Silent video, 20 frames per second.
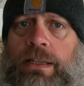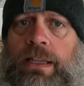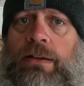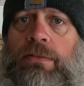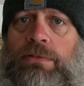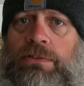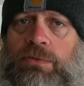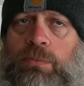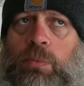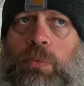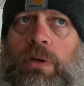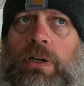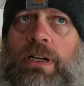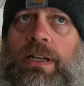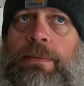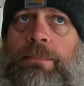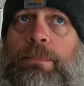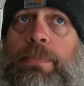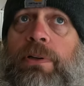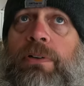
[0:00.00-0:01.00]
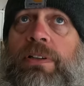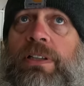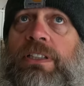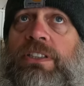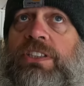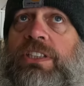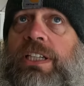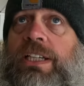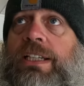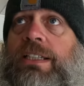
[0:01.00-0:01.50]
That was a one in a
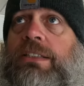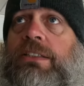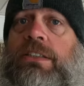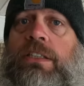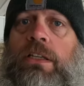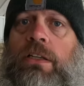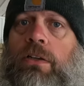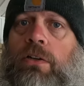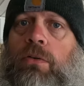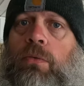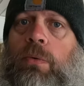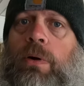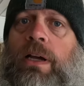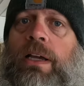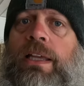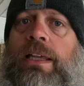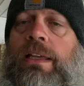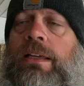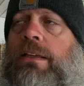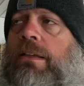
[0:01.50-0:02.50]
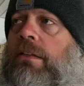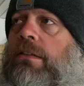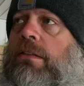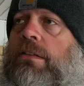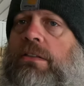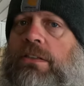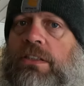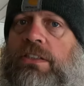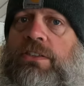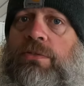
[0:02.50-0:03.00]
billion chance. You know why?
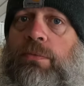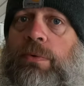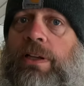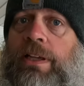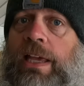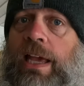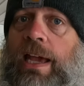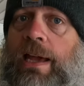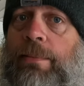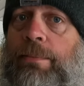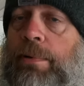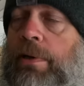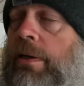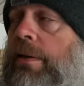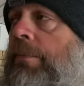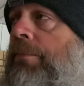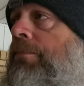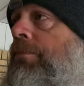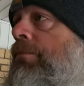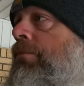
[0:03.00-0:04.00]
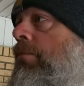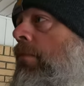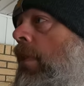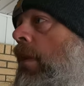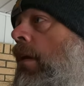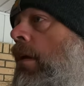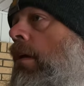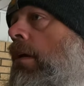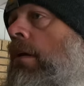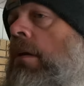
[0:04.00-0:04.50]
Just to recap,
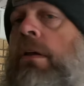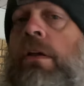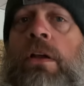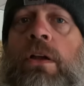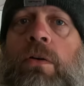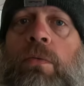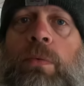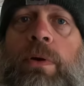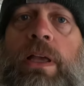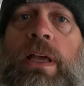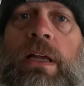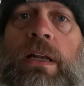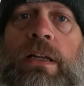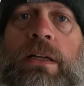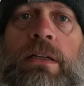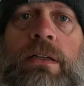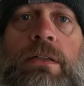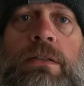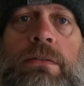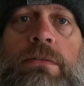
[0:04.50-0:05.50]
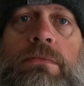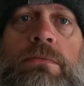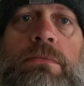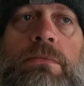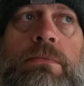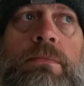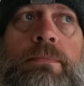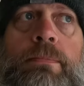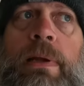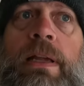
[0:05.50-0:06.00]
we got a
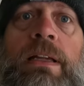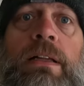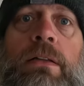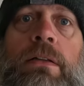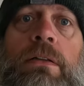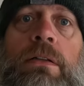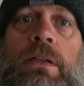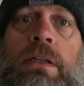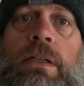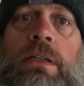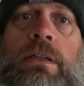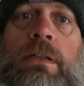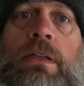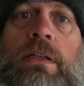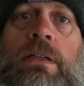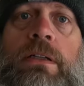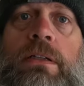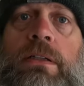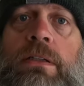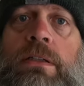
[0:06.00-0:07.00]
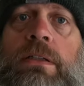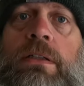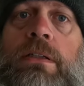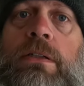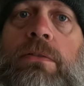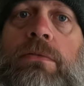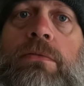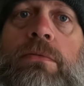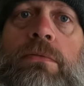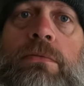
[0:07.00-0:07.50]
mail and
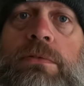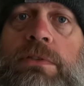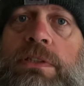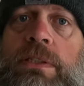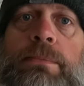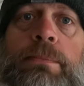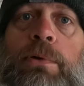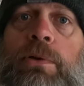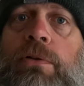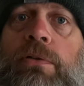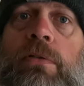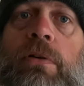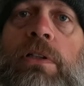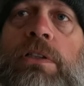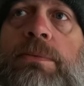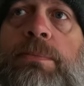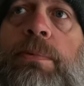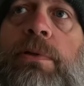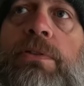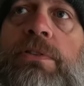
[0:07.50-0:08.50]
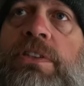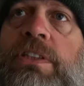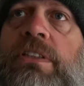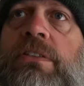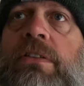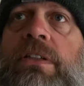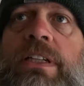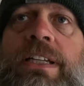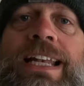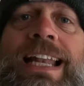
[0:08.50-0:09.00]
said Blue Cross Blue
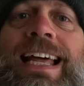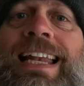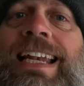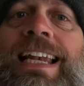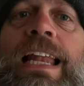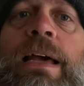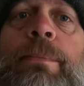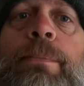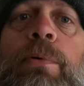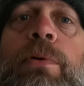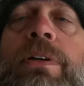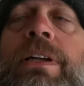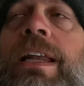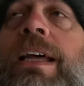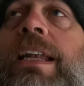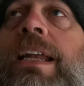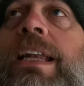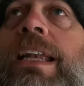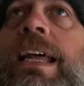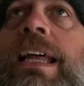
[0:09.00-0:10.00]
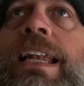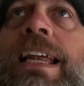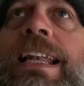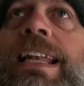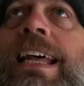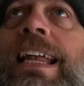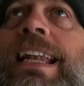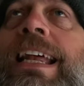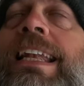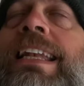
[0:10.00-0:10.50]
Shield, and
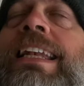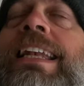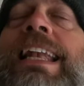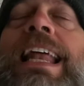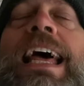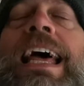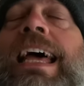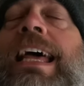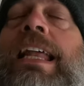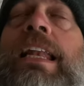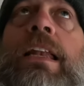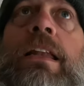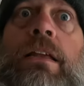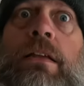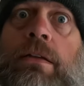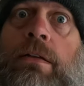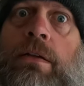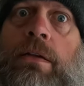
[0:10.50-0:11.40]
99.99999%